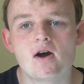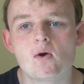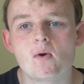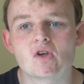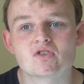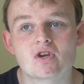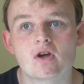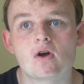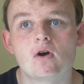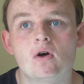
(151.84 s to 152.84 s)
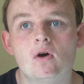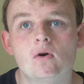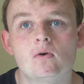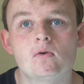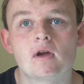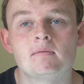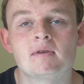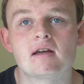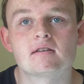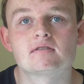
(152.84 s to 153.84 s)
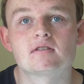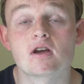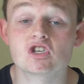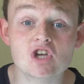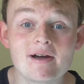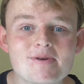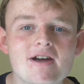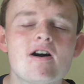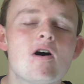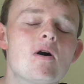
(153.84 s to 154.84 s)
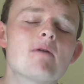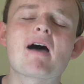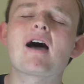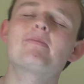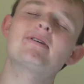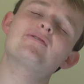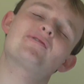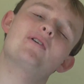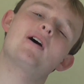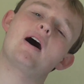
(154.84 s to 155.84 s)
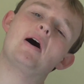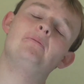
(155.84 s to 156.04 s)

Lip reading: Who else? Who came next? Serbia. Oh, I'm happy for